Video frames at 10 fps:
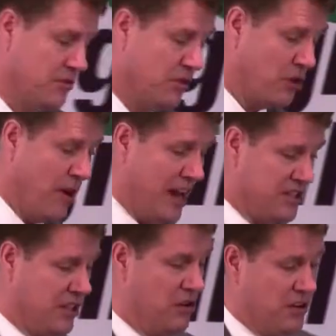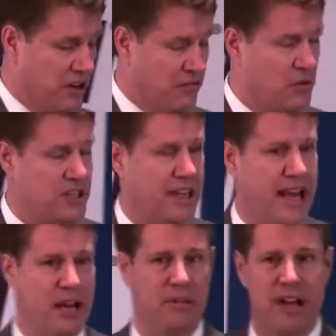through the cracks and go to the Air Force
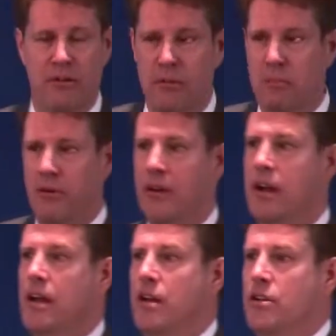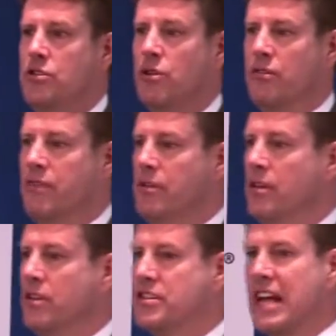Academy. And I remember sort of in
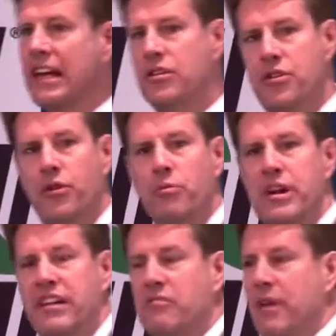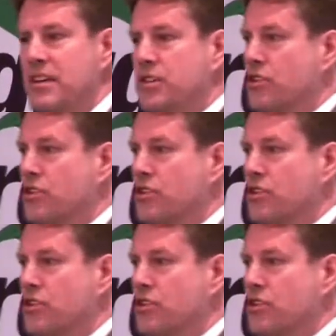the second, third week of basic